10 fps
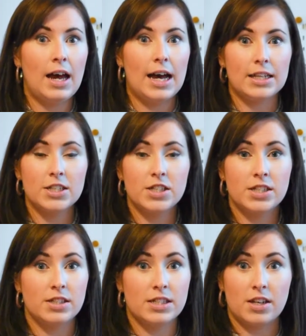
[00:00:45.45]
and I
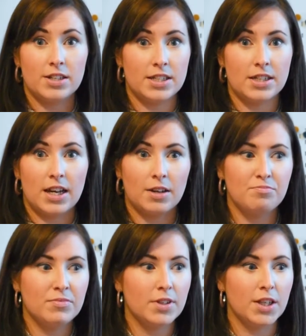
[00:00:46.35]
just decided that,
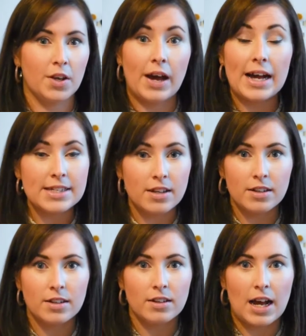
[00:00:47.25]
you know, as
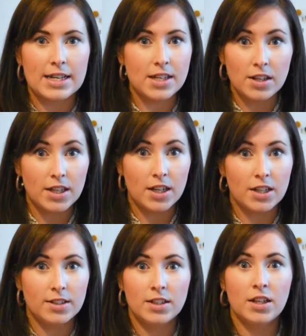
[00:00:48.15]
I
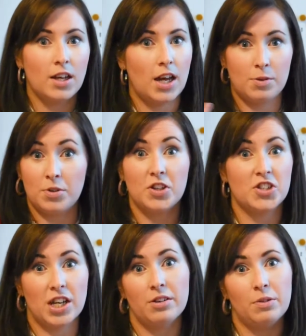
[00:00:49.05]
learn, I'm going to
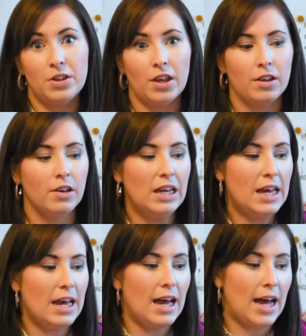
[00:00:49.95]
share it with you,
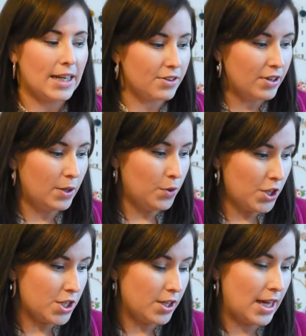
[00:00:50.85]
and I really want to
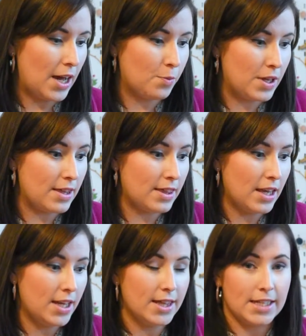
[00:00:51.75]
do that with
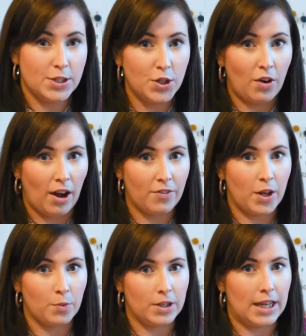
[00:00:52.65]
this new craft that I
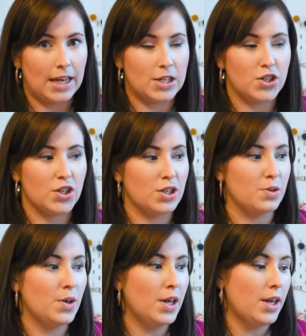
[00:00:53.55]
want to get into.
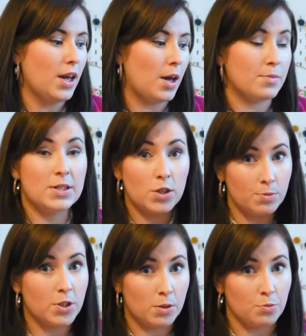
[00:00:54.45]
I'm still going to
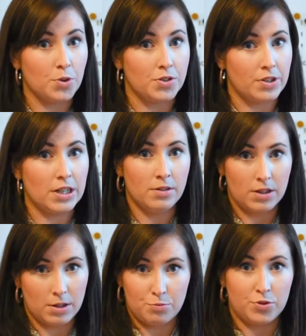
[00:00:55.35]
be doing embroidery.
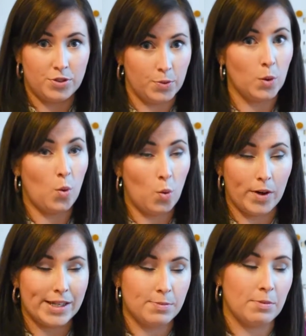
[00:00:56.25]
Embroidery will
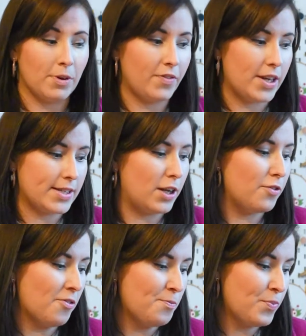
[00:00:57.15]
always be my first
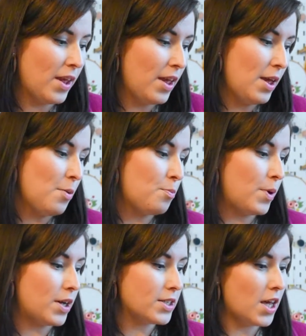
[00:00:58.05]
love.
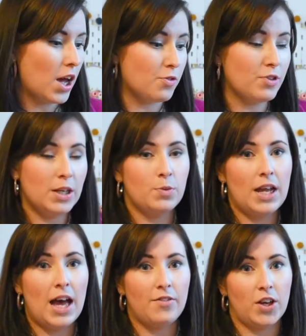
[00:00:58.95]
But I really want
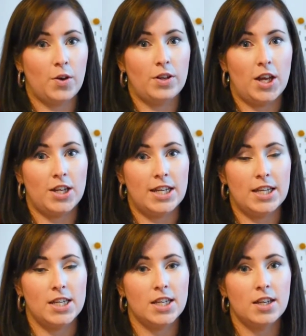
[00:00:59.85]
to have a go at
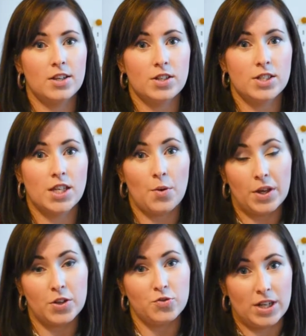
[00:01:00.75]
learning
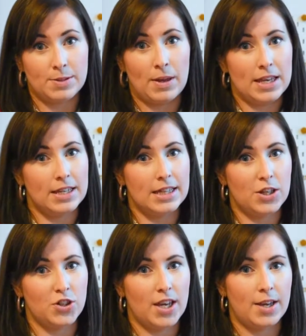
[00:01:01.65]
sewing and dressmaking
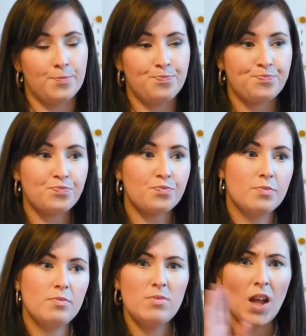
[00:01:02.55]
this year.
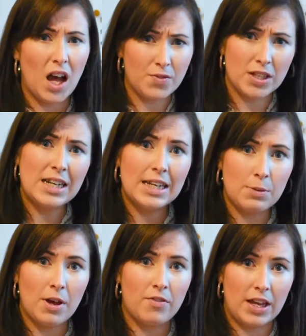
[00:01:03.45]
I've done a little
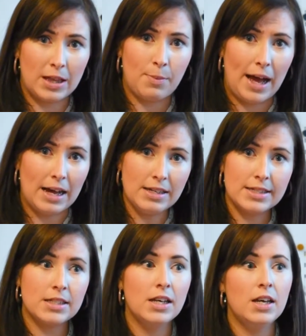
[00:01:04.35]
bit of it in the
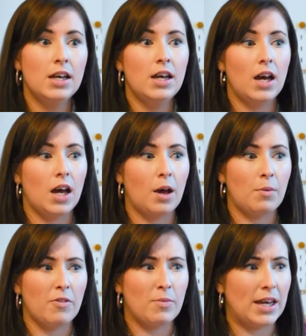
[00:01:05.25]
past.
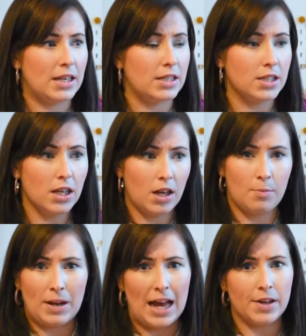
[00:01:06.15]
I've made a
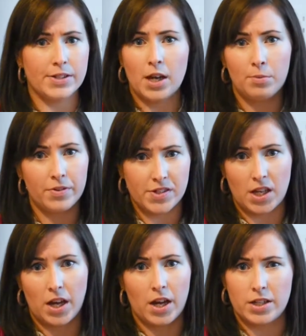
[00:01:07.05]
blouse, a couple of
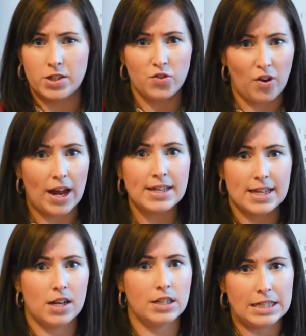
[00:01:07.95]
skirts, a dress,
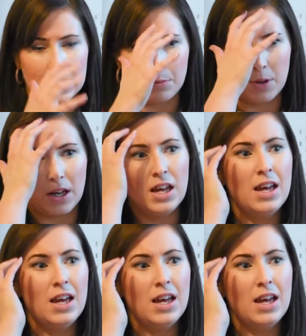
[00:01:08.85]
that kind of thing, but